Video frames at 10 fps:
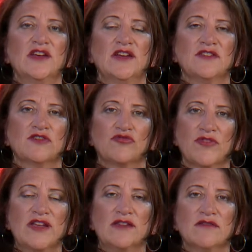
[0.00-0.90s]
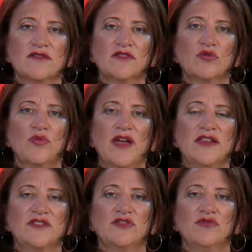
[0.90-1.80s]
It's a great little way
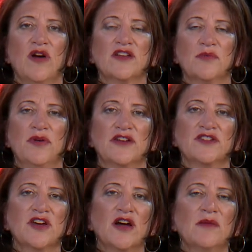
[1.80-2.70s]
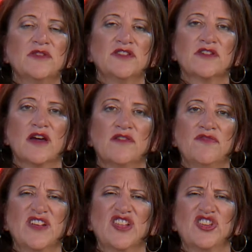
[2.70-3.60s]
to occupy your time and to kind of
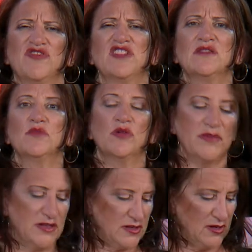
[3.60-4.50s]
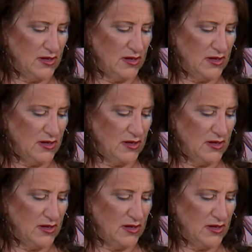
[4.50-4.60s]
feel like you're in the moment.